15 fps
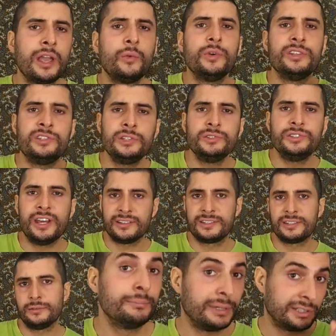can we do
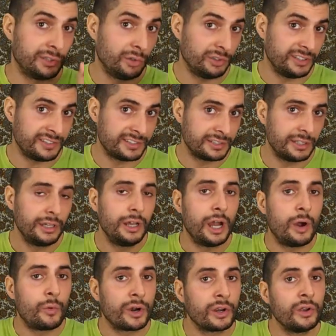that? But notice,
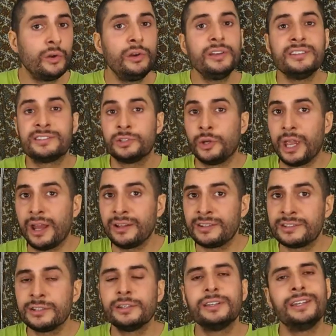our goal is to
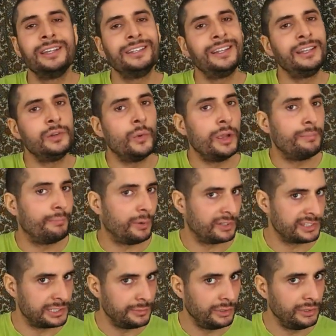get, in any way
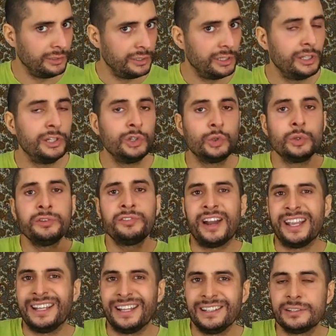possible, to a
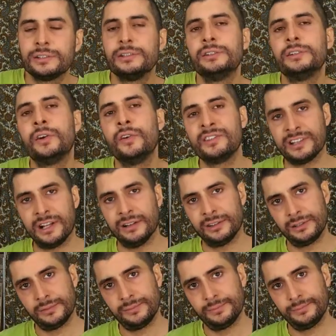finite result.